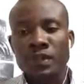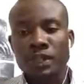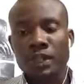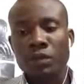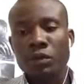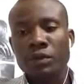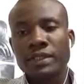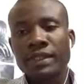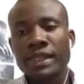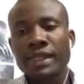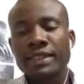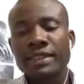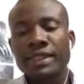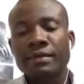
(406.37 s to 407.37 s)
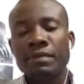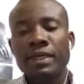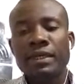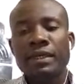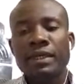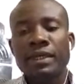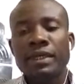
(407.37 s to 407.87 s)
the quantizer
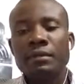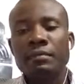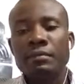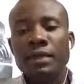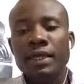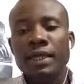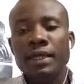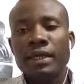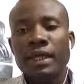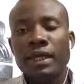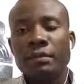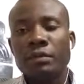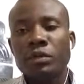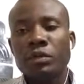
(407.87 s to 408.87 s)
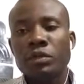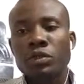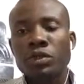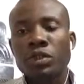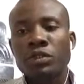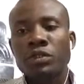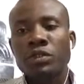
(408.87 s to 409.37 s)
may be able to
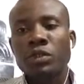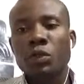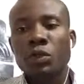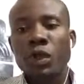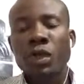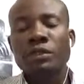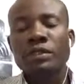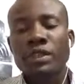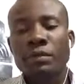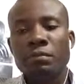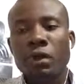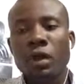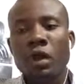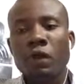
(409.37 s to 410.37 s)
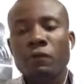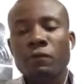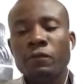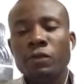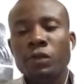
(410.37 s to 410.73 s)
just round them off